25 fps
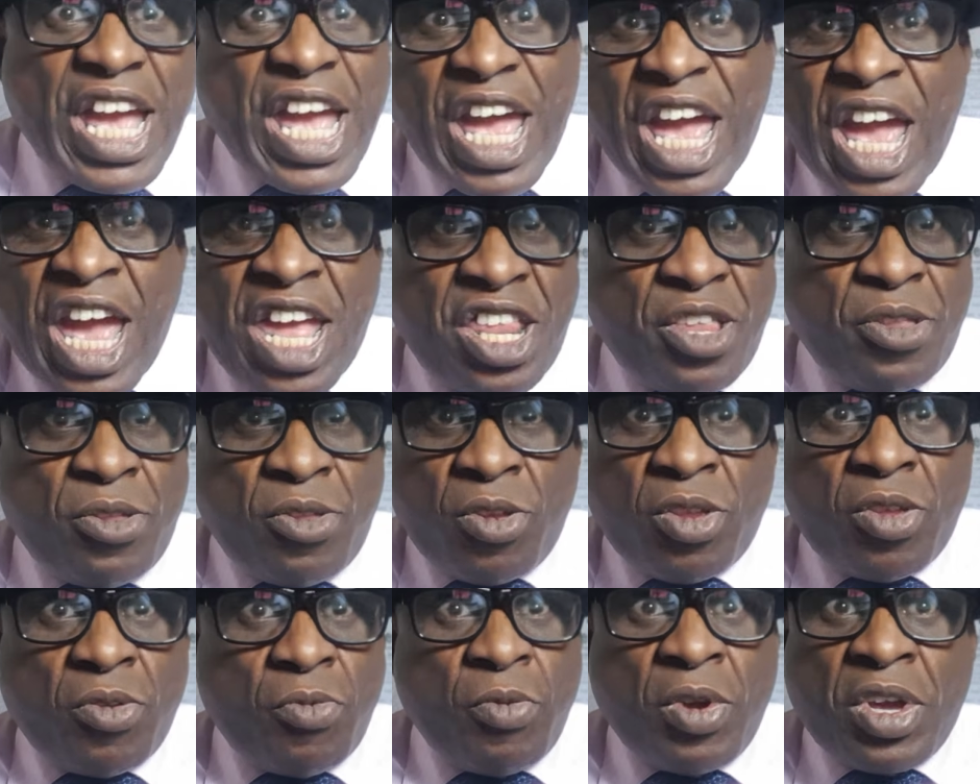And
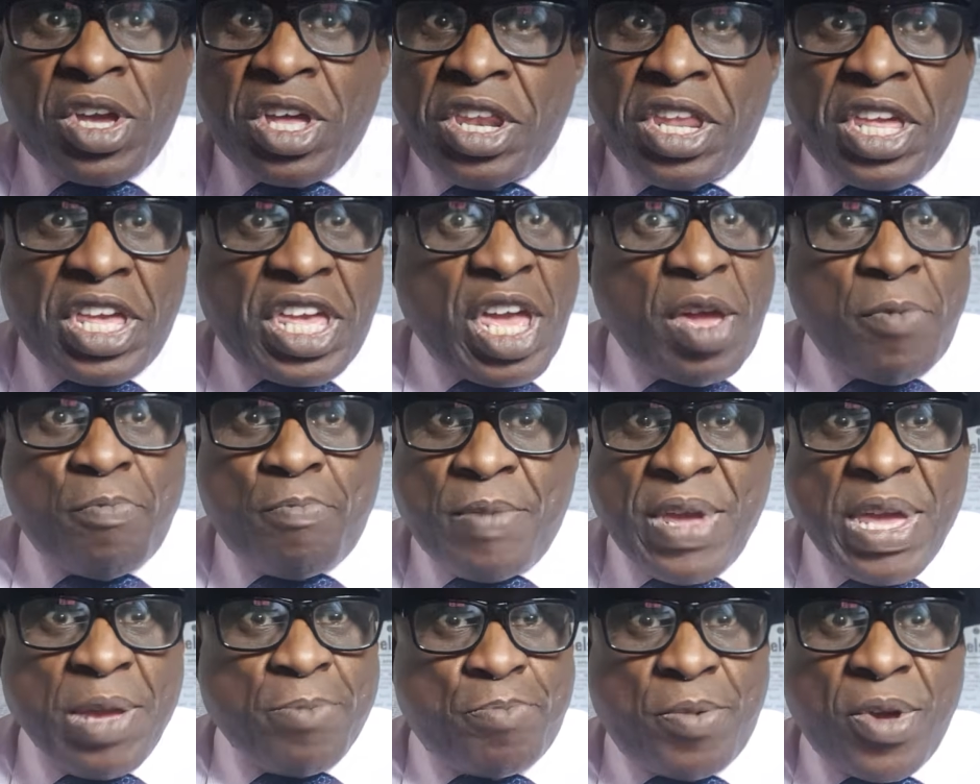we're going to get
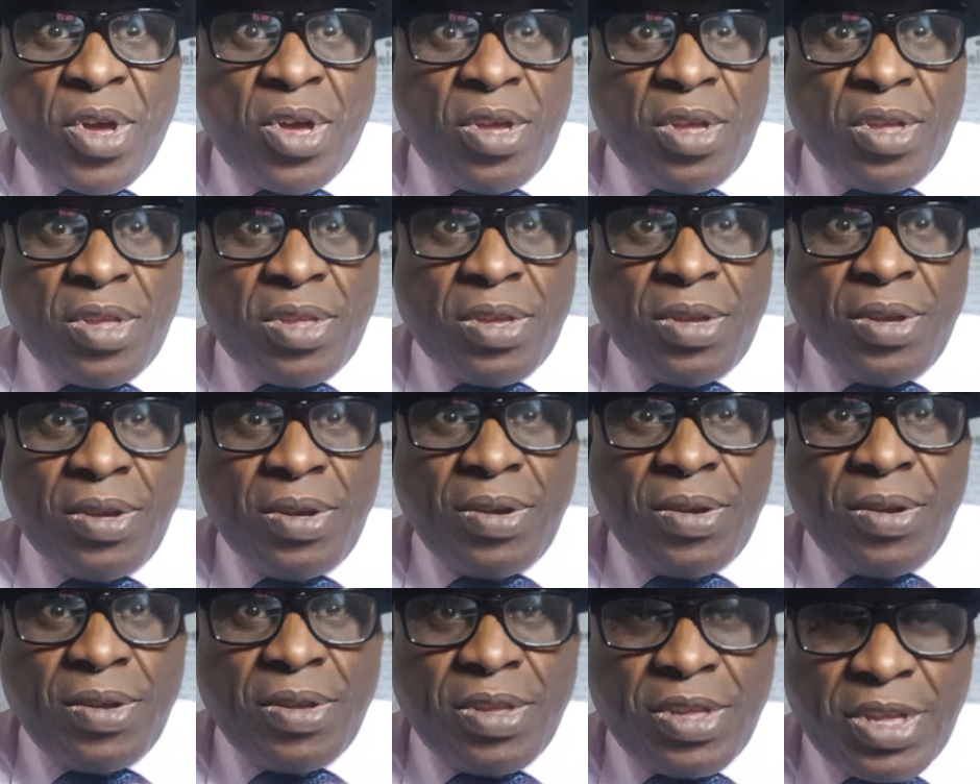Big Bird,
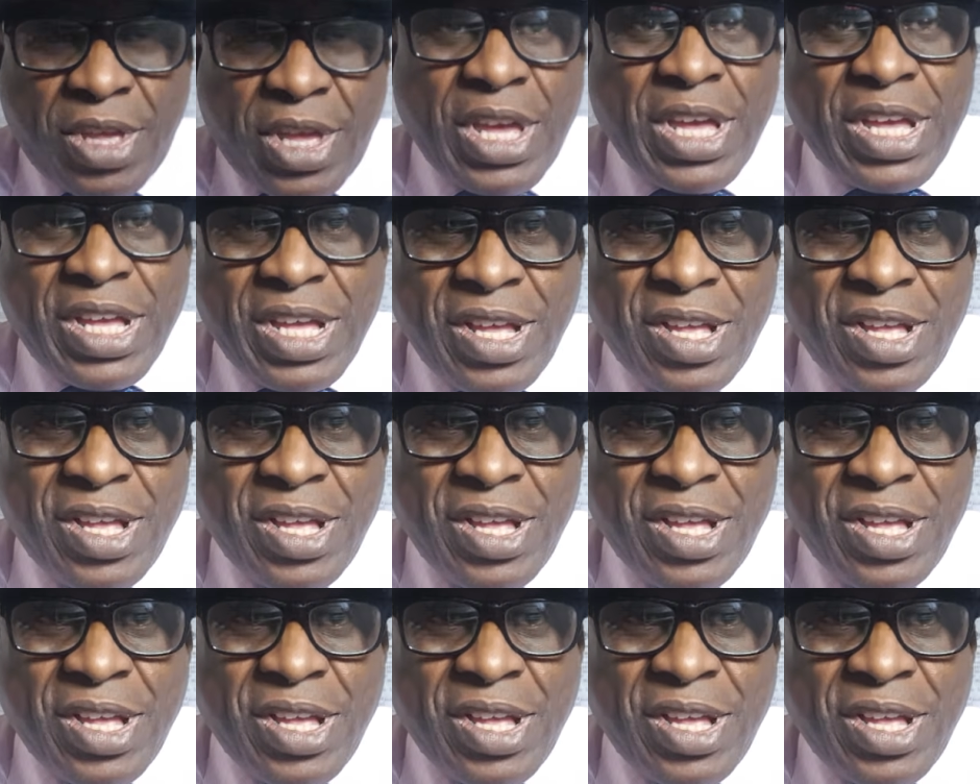yeah?